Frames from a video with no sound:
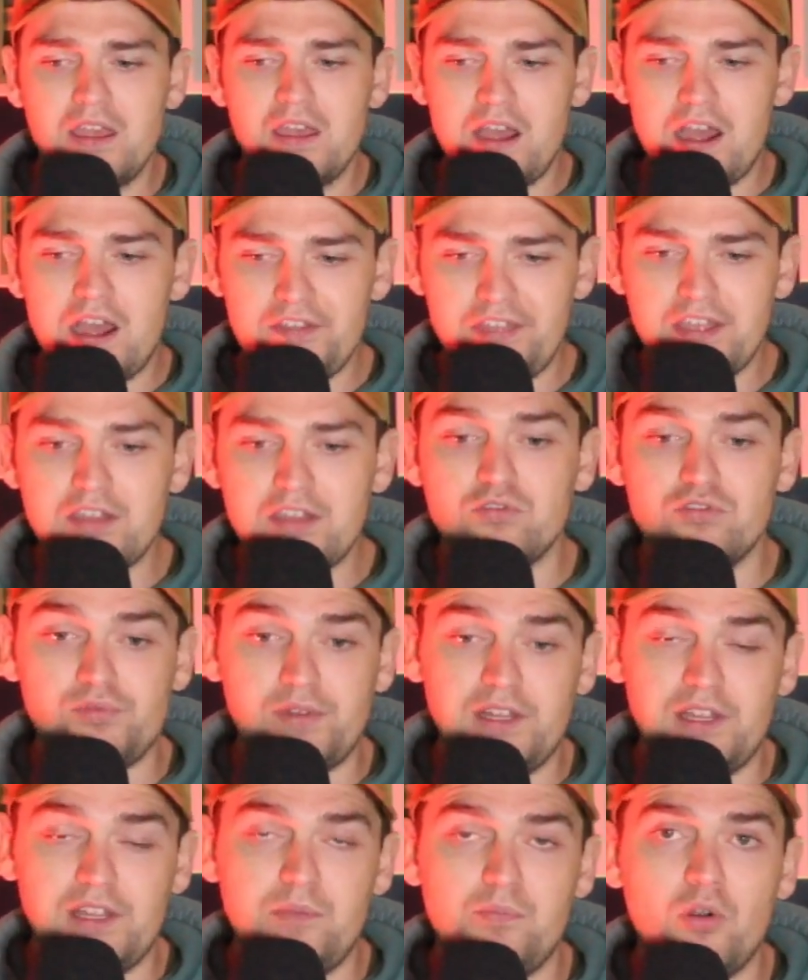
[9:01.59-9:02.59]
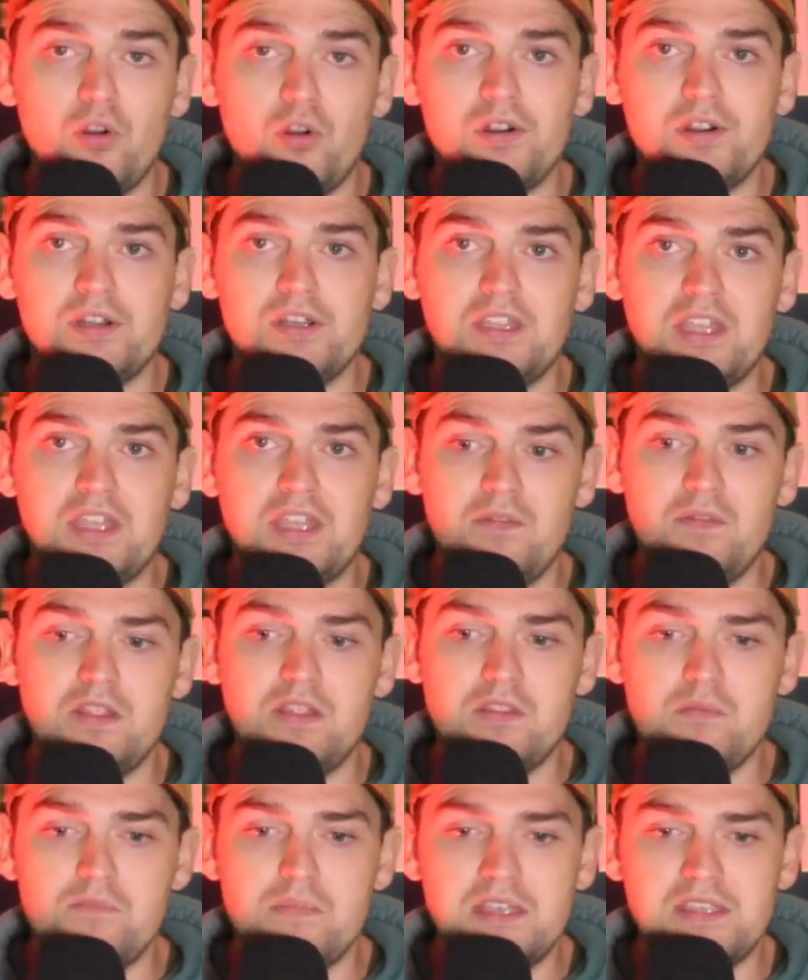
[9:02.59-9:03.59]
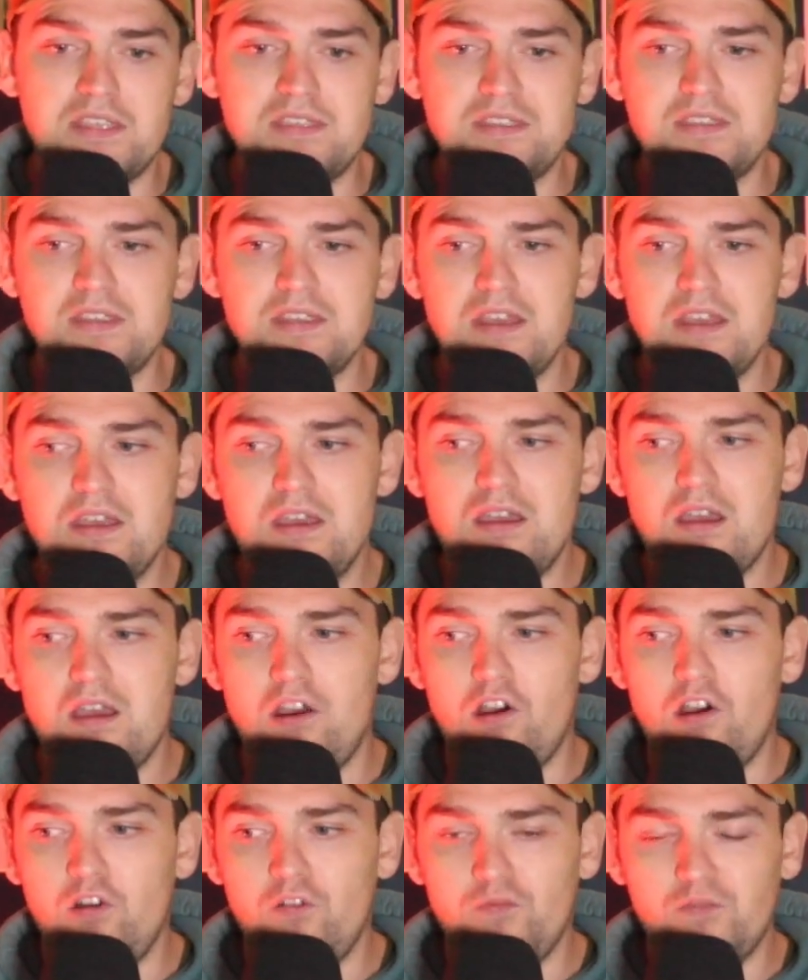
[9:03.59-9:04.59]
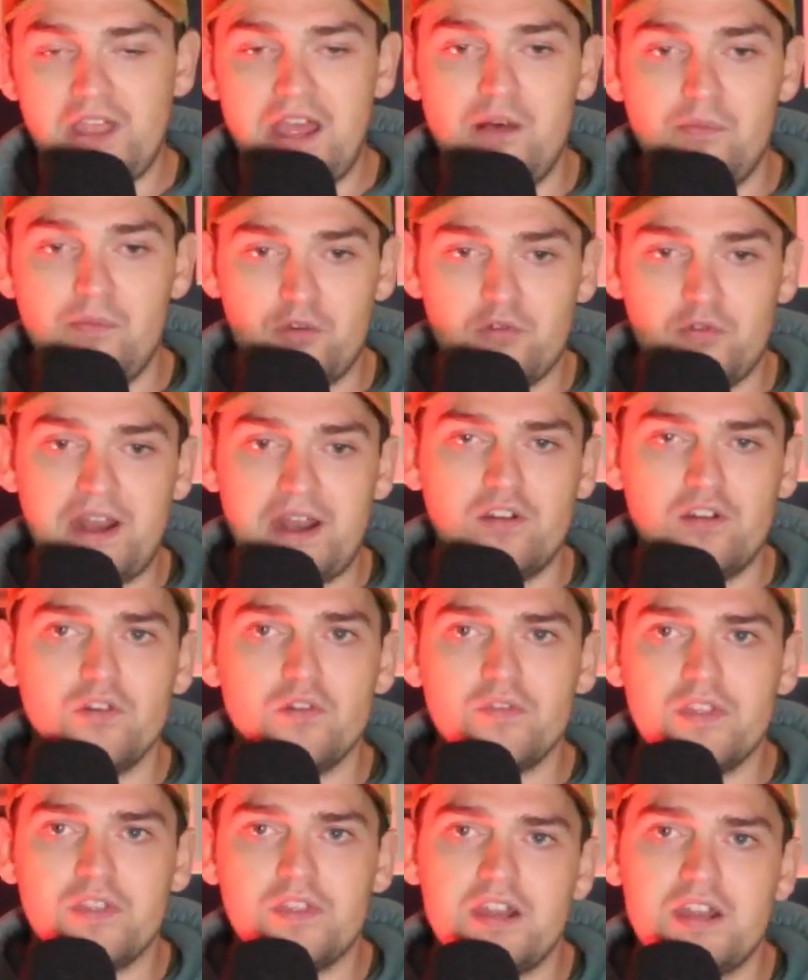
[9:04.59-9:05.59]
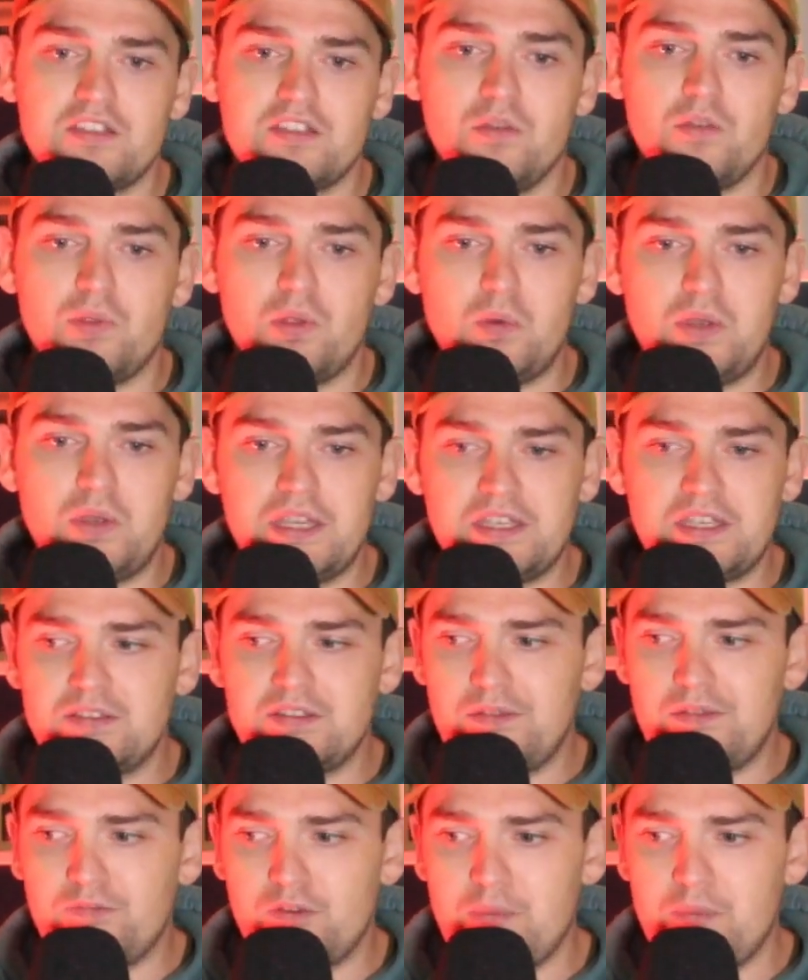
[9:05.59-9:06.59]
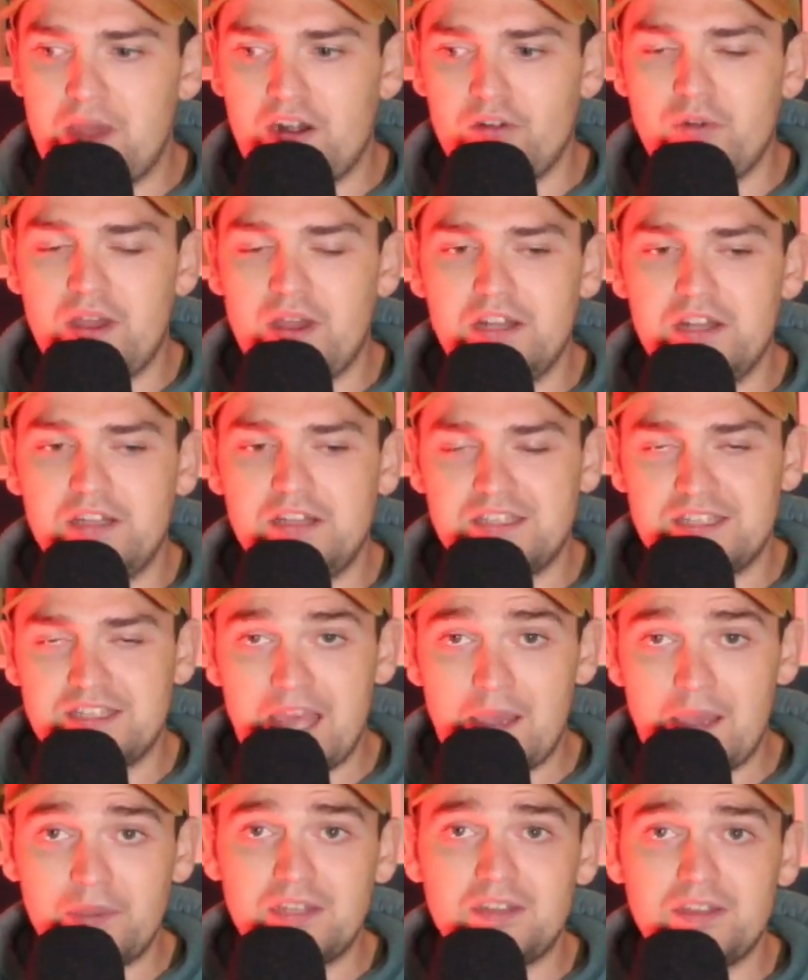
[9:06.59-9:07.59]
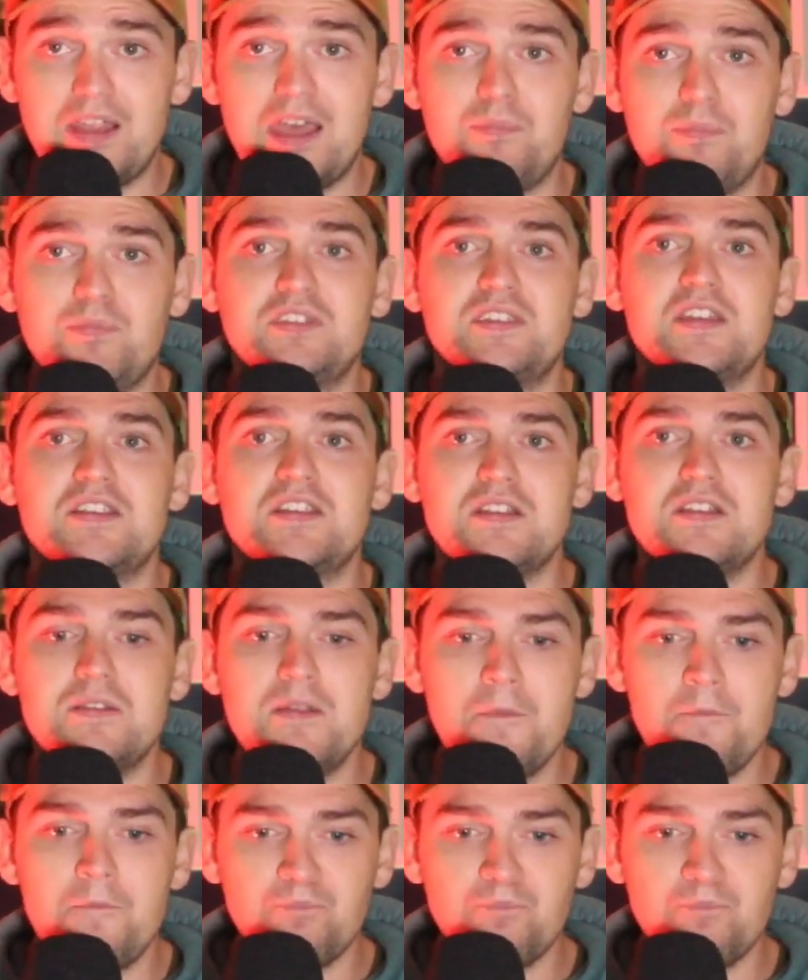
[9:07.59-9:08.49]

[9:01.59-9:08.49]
I think it was really important given the miss of Cal McGregor over the next couple of weeks for Matt O'Riley to step into that position.